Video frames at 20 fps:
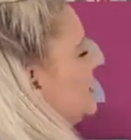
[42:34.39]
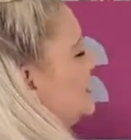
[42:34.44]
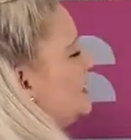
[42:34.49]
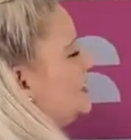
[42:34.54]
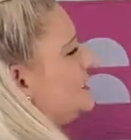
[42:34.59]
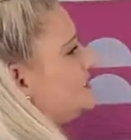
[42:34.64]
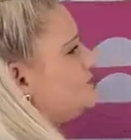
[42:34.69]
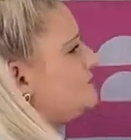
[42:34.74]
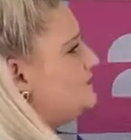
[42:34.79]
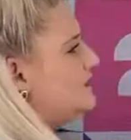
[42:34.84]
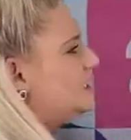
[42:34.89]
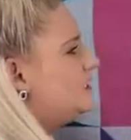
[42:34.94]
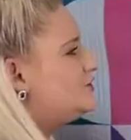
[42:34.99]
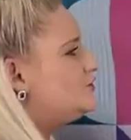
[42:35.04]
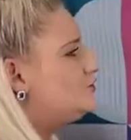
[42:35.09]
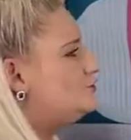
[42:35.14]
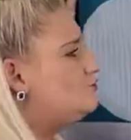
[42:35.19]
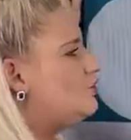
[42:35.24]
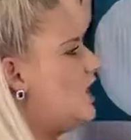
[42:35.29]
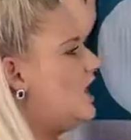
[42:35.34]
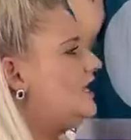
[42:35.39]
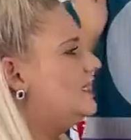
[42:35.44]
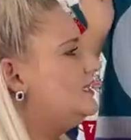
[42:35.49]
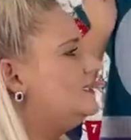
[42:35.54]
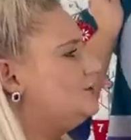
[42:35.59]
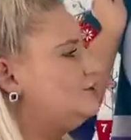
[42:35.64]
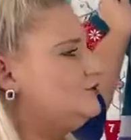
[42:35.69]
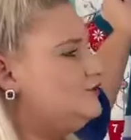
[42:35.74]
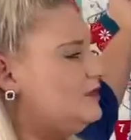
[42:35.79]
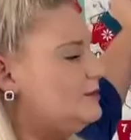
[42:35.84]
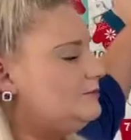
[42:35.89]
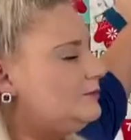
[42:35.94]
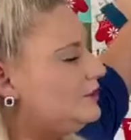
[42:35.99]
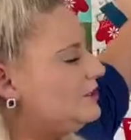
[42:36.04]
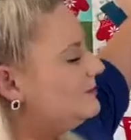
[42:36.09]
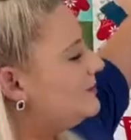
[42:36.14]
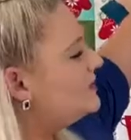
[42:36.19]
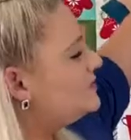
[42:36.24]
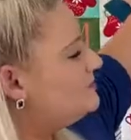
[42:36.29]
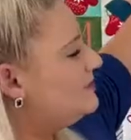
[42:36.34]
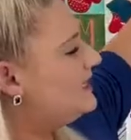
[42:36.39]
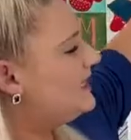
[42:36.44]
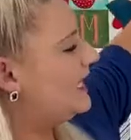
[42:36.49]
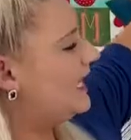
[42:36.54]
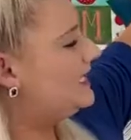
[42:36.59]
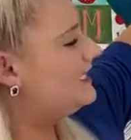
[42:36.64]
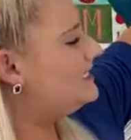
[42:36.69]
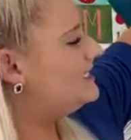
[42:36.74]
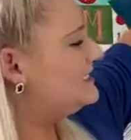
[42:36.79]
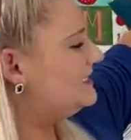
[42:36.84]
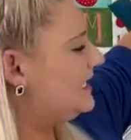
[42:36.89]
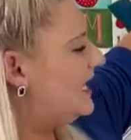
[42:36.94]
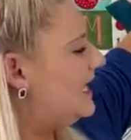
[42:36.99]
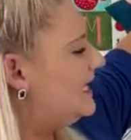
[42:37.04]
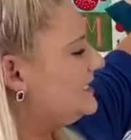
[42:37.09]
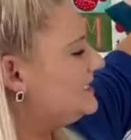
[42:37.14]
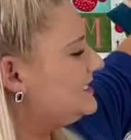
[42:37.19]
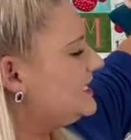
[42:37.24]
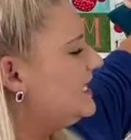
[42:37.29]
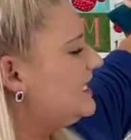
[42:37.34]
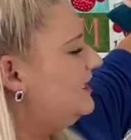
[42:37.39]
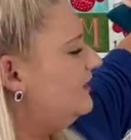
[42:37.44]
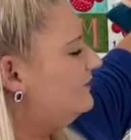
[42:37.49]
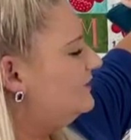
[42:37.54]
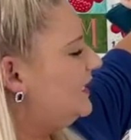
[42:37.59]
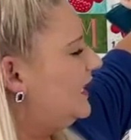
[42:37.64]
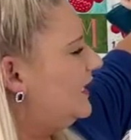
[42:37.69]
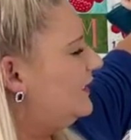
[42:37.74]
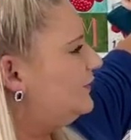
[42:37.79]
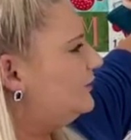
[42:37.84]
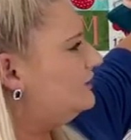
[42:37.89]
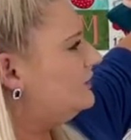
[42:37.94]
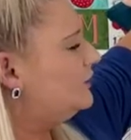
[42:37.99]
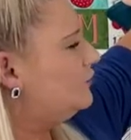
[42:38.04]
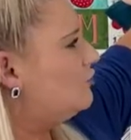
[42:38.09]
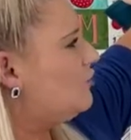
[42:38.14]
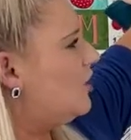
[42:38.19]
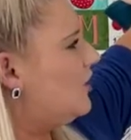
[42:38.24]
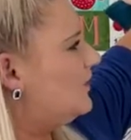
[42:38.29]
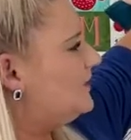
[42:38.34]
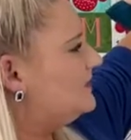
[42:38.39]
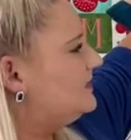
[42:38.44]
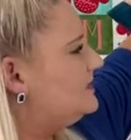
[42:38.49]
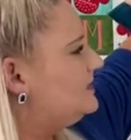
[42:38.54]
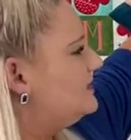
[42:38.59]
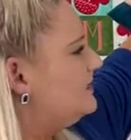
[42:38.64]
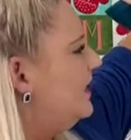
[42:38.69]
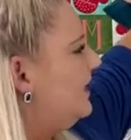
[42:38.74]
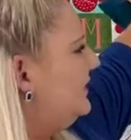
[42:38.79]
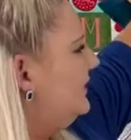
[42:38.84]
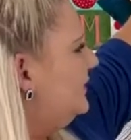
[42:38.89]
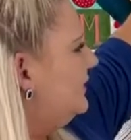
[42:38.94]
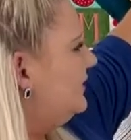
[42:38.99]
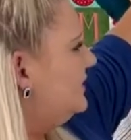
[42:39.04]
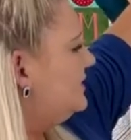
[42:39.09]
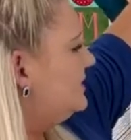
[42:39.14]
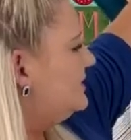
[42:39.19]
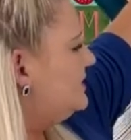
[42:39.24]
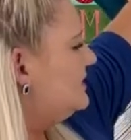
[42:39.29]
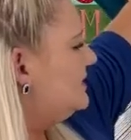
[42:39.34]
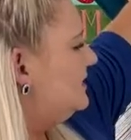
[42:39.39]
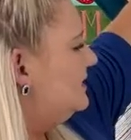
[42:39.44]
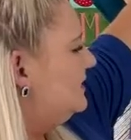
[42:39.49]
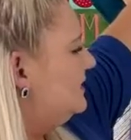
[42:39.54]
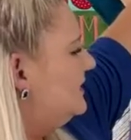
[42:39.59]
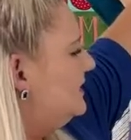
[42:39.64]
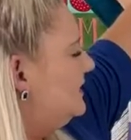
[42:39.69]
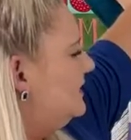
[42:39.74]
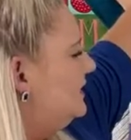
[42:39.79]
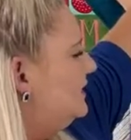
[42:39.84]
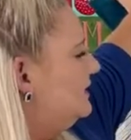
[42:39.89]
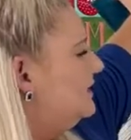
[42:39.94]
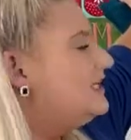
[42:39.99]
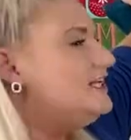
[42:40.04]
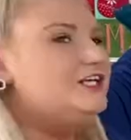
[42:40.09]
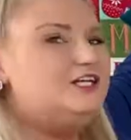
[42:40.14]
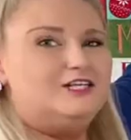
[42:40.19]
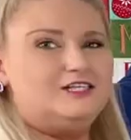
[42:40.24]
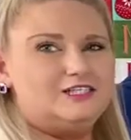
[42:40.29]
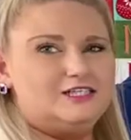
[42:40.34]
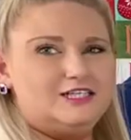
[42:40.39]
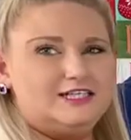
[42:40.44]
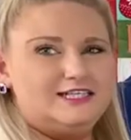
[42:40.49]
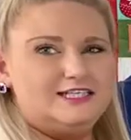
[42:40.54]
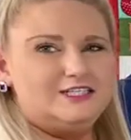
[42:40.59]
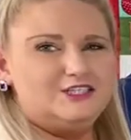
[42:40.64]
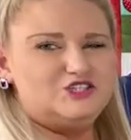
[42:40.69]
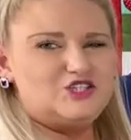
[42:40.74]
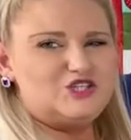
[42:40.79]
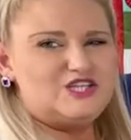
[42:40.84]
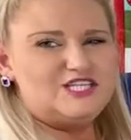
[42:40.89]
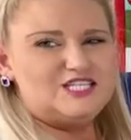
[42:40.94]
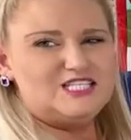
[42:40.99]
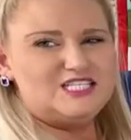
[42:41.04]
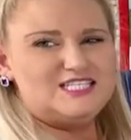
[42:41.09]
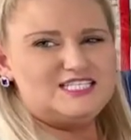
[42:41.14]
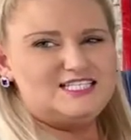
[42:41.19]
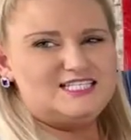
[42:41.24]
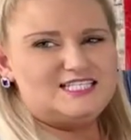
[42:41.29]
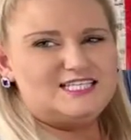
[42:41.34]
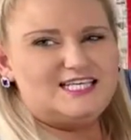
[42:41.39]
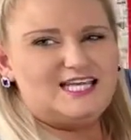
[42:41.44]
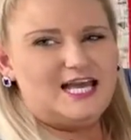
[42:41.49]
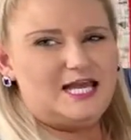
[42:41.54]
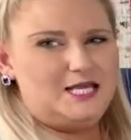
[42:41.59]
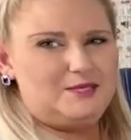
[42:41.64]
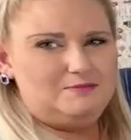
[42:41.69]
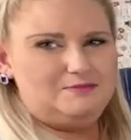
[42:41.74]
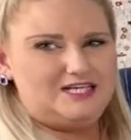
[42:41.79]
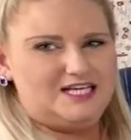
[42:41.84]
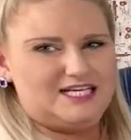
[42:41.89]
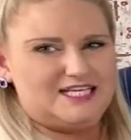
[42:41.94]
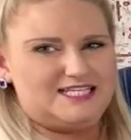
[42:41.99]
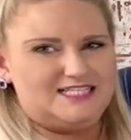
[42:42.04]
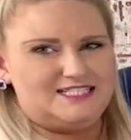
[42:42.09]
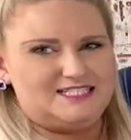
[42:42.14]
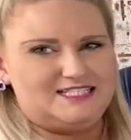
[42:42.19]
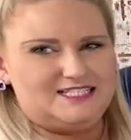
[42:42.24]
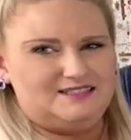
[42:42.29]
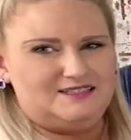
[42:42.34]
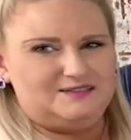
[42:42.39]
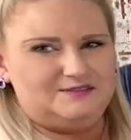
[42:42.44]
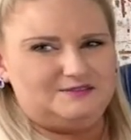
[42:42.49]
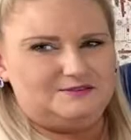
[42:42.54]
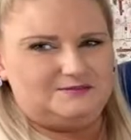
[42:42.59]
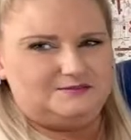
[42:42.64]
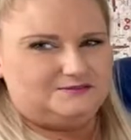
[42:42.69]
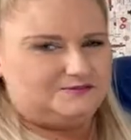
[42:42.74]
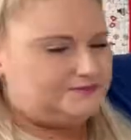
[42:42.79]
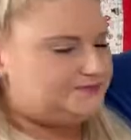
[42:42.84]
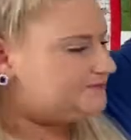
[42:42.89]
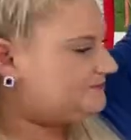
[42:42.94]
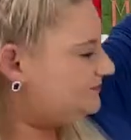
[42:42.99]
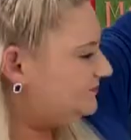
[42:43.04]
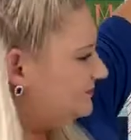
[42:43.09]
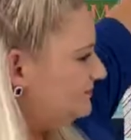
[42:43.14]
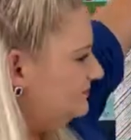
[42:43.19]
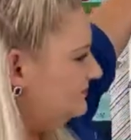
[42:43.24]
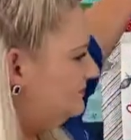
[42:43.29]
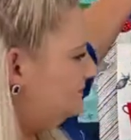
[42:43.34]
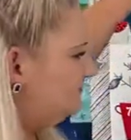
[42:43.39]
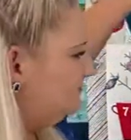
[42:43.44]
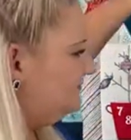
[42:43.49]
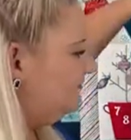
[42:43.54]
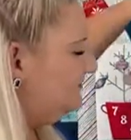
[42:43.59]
making as many as you want, and you can pretty much make any size that your little heart desires. So this is game night. Fun.